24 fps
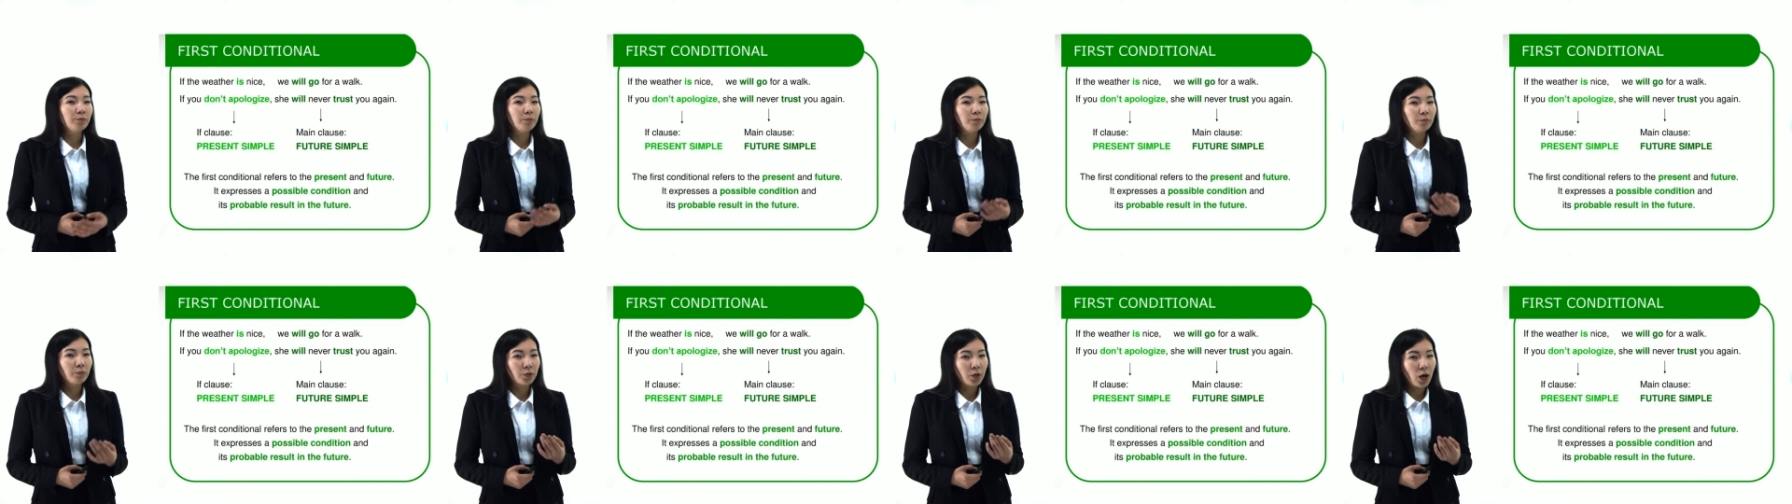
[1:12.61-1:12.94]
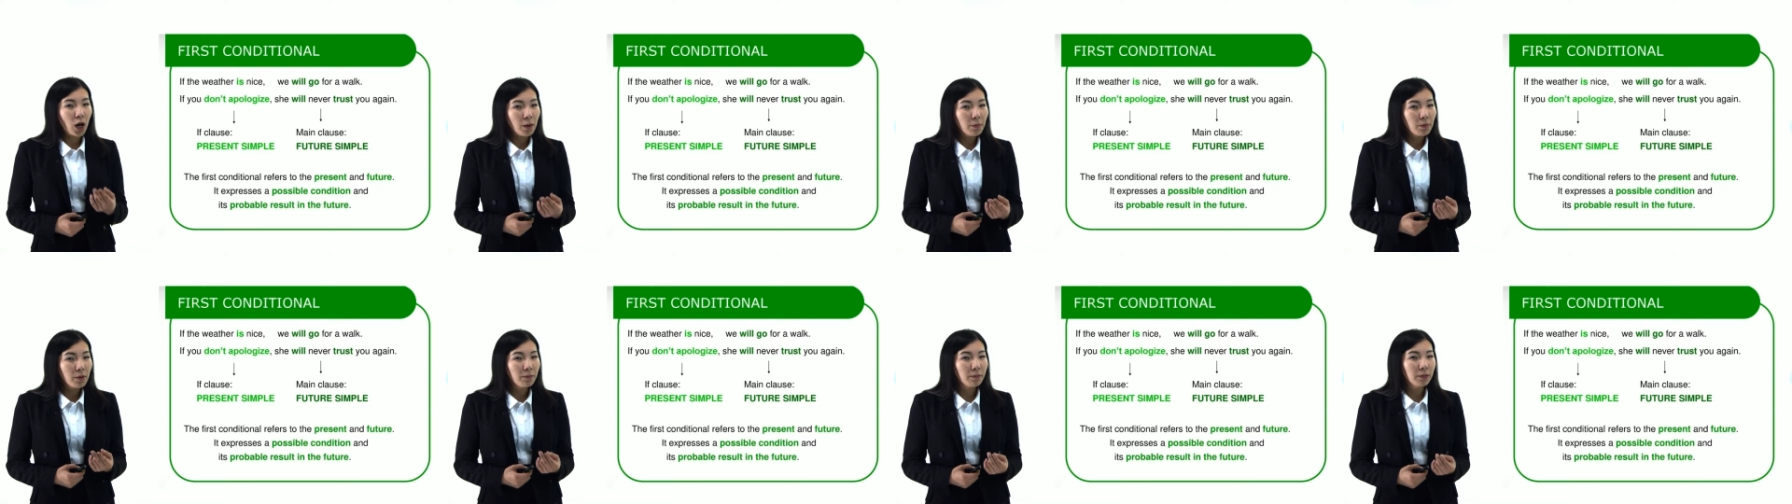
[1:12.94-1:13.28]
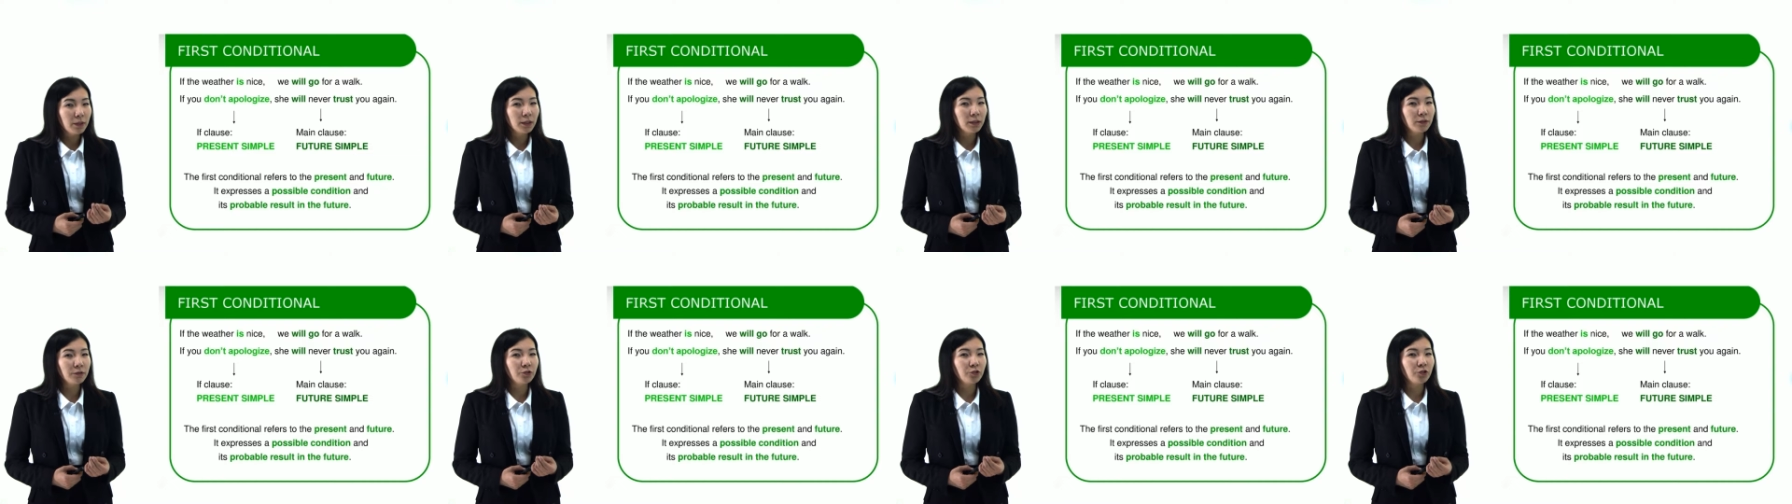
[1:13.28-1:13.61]

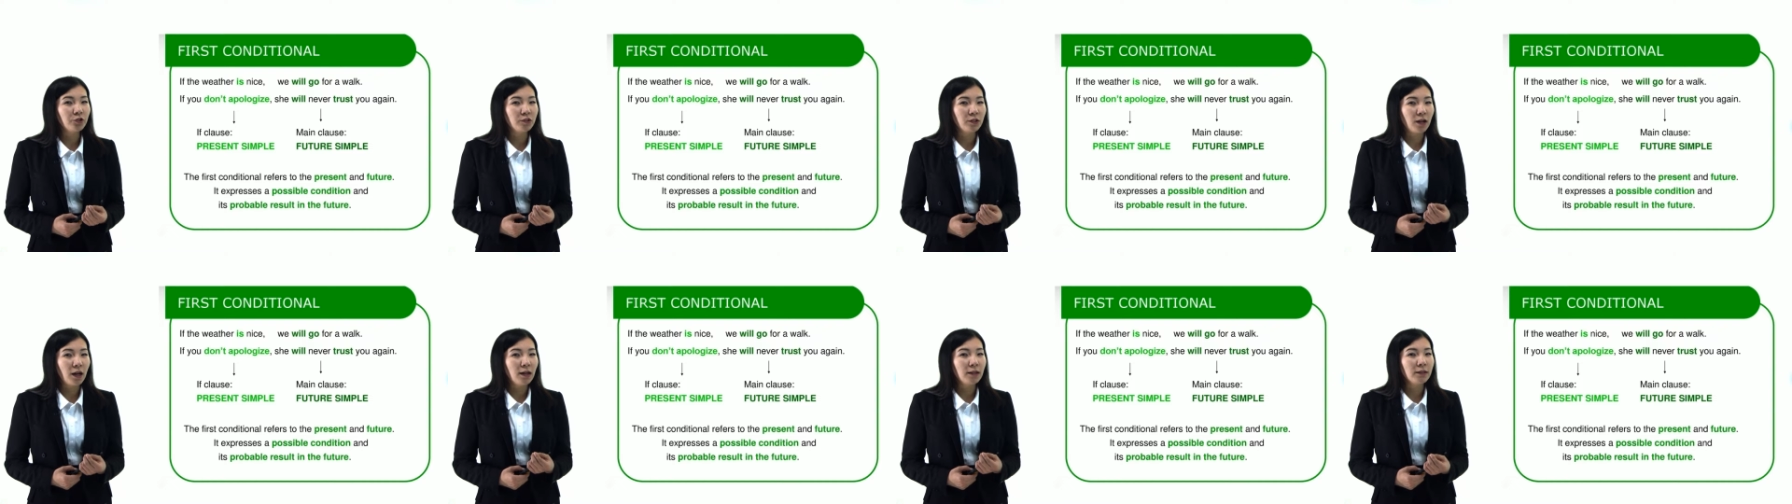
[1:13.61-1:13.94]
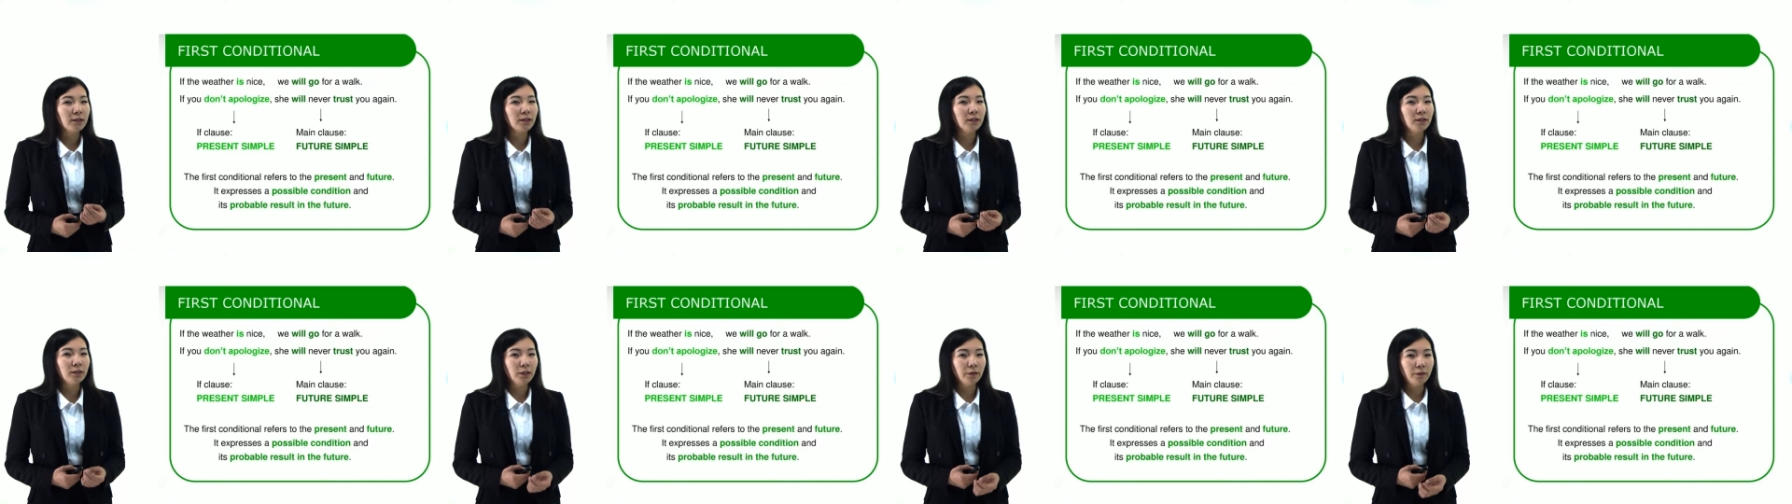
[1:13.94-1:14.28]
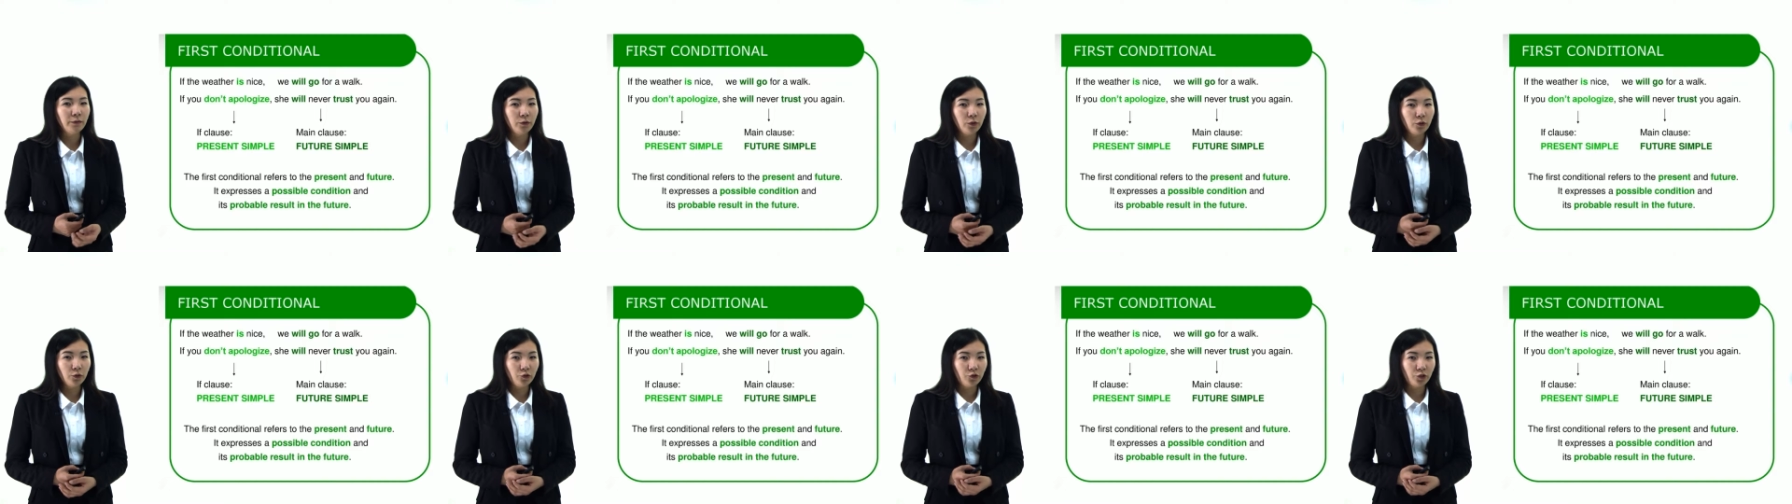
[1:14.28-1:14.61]
probable result in the
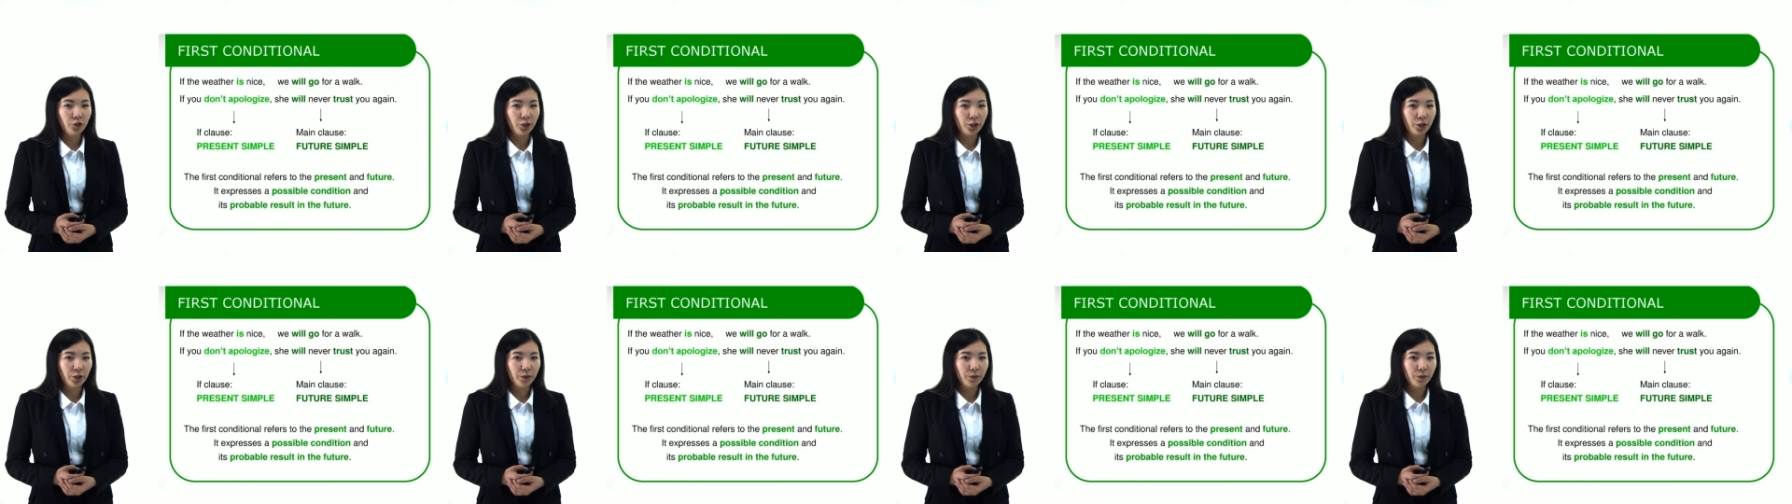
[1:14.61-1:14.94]
future.